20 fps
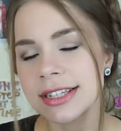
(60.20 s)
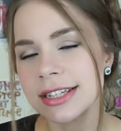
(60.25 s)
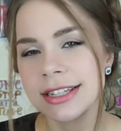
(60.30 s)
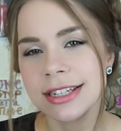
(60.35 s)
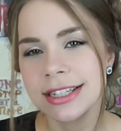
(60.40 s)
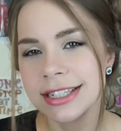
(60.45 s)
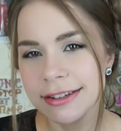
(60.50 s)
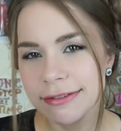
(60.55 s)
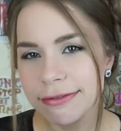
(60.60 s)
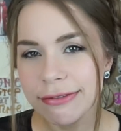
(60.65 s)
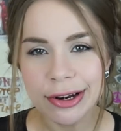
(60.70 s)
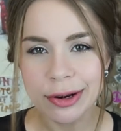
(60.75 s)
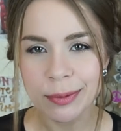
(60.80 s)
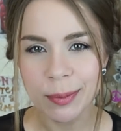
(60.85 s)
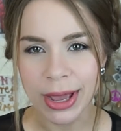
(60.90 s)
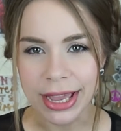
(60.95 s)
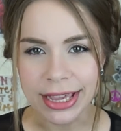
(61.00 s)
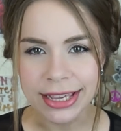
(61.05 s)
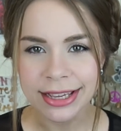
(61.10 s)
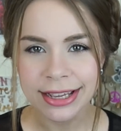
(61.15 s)
it in a different
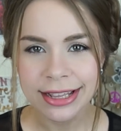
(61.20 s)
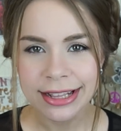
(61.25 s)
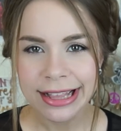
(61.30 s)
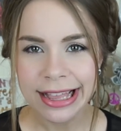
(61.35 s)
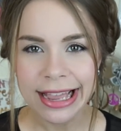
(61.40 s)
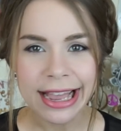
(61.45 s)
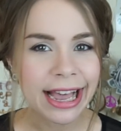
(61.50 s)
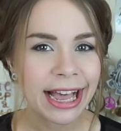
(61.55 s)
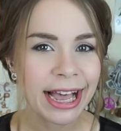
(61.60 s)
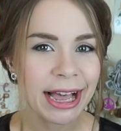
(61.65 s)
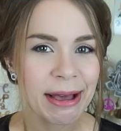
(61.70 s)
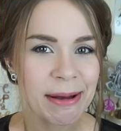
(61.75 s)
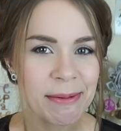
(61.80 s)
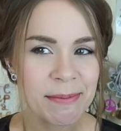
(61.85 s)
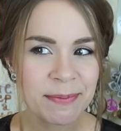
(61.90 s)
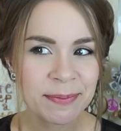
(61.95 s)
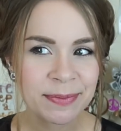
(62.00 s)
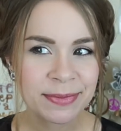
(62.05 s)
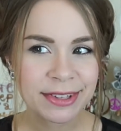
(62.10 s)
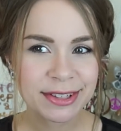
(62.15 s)
way.
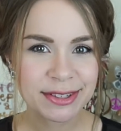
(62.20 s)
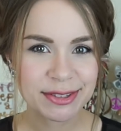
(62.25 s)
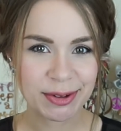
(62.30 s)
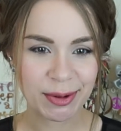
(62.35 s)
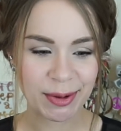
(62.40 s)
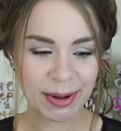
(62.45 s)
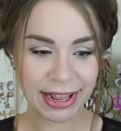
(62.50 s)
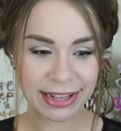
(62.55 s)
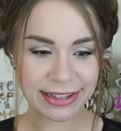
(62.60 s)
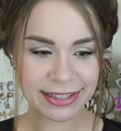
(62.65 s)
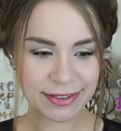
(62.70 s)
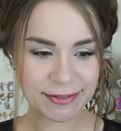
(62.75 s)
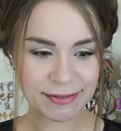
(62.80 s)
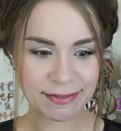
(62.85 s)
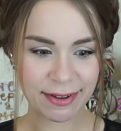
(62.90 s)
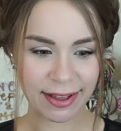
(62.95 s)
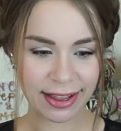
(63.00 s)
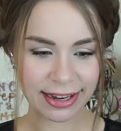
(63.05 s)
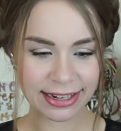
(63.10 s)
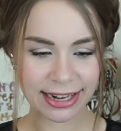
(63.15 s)
Um, so let's
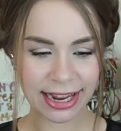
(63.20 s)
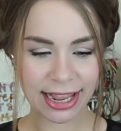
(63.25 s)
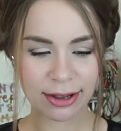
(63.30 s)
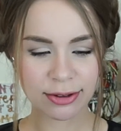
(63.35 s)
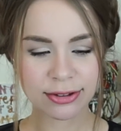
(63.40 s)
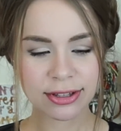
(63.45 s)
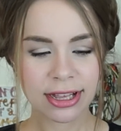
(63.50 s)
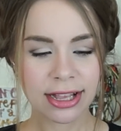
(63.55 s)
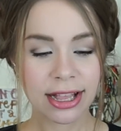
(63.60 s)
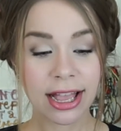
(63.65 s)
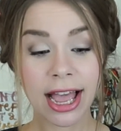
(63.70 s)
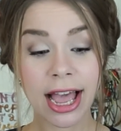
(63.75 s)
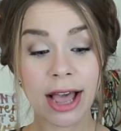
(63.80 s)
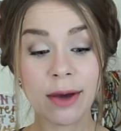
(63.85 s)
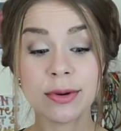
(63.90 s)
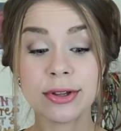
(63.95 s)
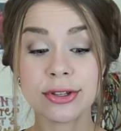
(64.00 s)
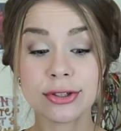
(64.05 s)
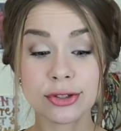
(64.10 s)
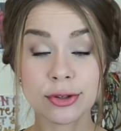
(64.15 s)
find out
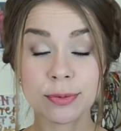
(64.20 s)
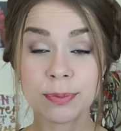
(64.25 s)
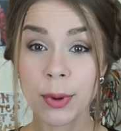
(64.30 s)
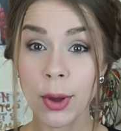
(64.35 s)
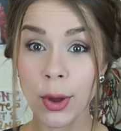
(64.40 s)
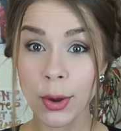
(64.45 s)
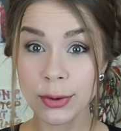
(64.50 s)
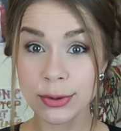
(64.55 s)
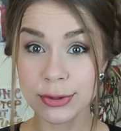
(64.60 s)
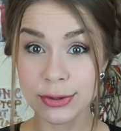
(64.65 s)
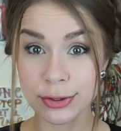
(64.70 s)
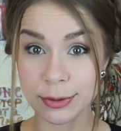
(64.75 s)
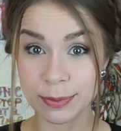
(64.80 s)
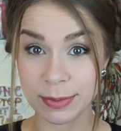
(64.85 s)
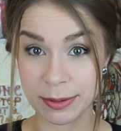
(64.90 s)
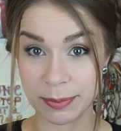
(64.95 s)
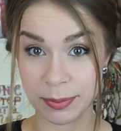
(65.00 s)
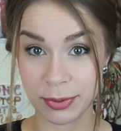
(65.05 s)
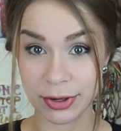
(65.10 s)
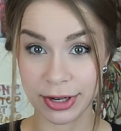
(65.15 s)
how it's supposed to
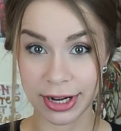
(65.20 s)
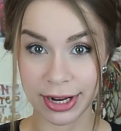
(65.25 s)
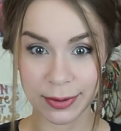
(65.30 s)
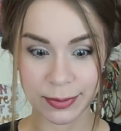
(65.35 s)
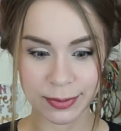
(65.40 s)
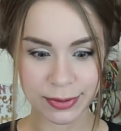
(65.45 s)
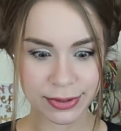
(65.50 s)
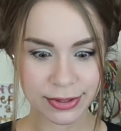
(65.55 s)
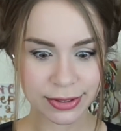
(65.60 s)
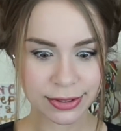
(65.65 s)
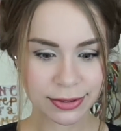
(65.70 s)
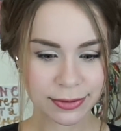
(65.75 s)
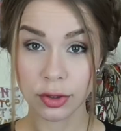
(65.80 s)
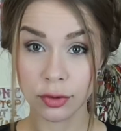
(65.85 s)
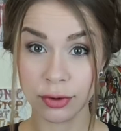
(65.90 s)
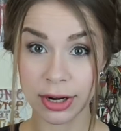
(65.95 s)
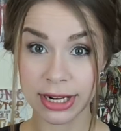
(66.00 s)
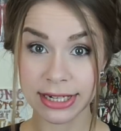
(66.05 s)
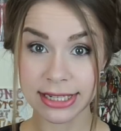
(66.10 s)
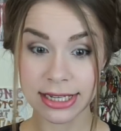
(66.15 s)
be pronounced. You
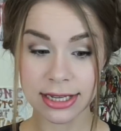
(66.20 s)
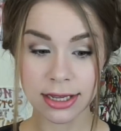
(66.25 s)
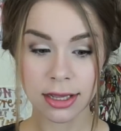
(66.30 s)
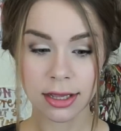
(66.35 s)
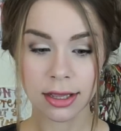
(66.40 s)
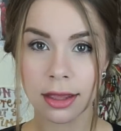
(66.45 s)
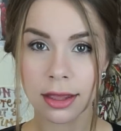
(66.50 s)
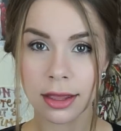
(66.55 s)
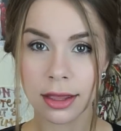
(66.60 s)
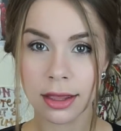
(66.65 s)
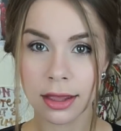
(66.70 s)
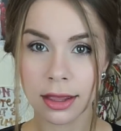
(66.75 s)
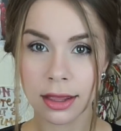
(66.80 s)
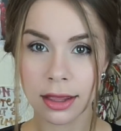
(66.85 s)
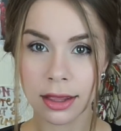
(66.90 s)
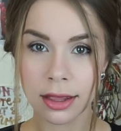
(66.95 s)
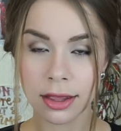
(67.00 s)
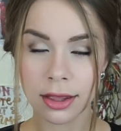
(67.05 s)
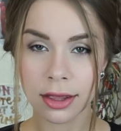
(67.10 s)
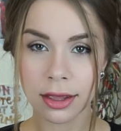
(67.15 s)
ready?
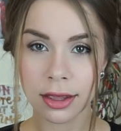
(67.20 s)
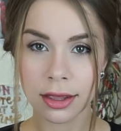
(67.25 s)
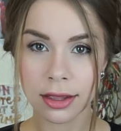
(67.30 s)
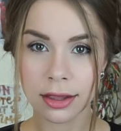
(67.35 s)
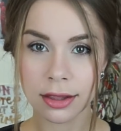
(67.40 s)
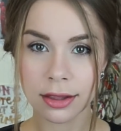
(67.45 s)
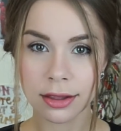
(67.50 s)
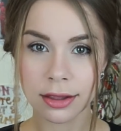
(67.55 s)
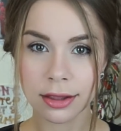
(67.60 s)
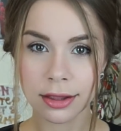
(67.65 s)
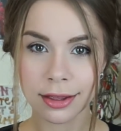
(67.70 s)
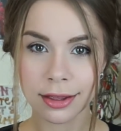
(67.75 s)
Determined.